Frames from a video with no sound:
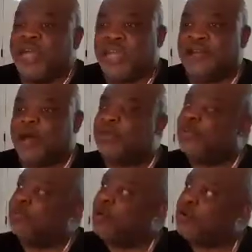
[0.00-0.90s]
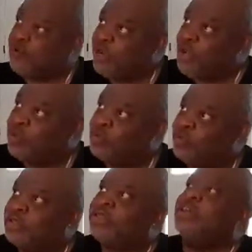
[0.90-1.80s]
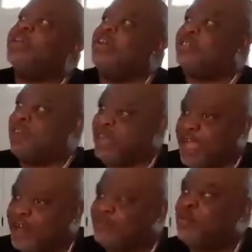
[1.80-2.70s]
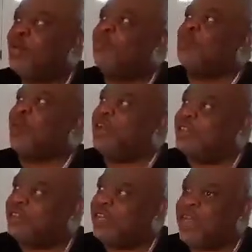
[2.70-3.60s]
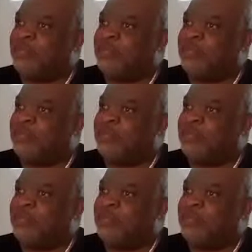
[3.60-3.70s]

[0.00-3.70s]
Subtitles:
If I were to do a Creole one, it's going to have more of a reddish tint.